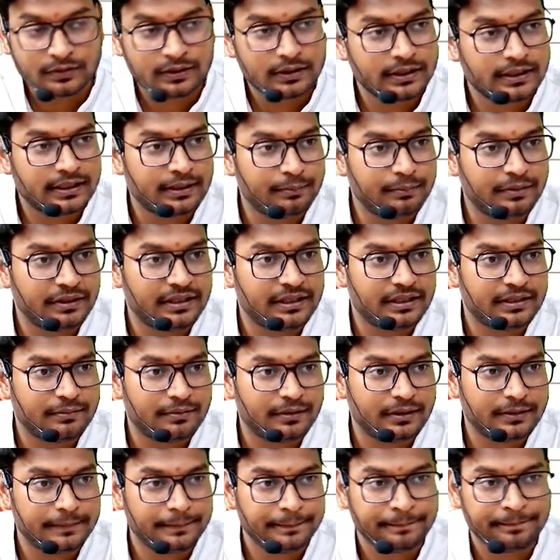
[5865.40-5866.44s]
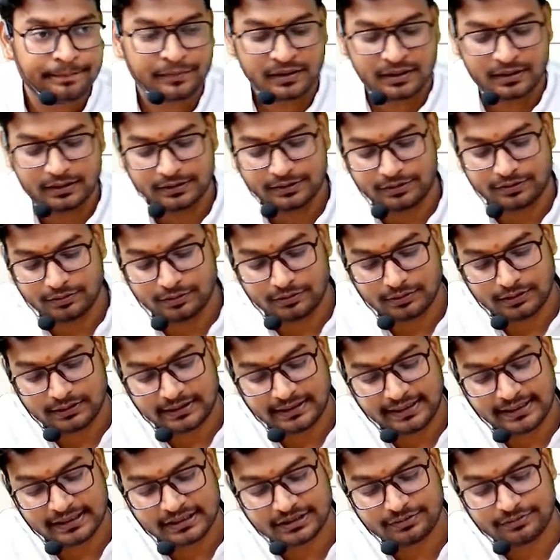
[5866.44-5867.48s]
Completed amma. So the
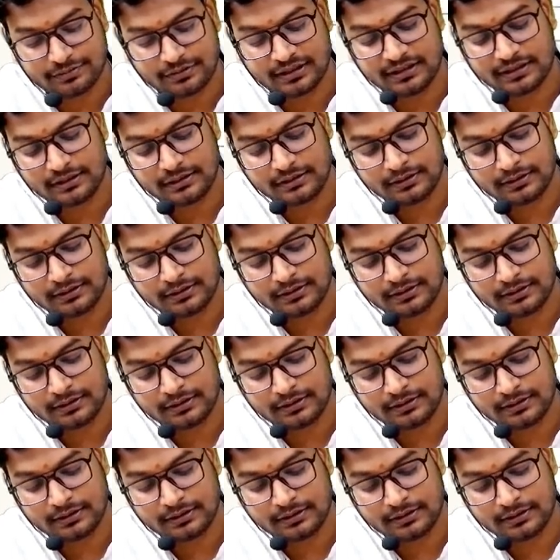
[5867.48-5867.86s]
next one,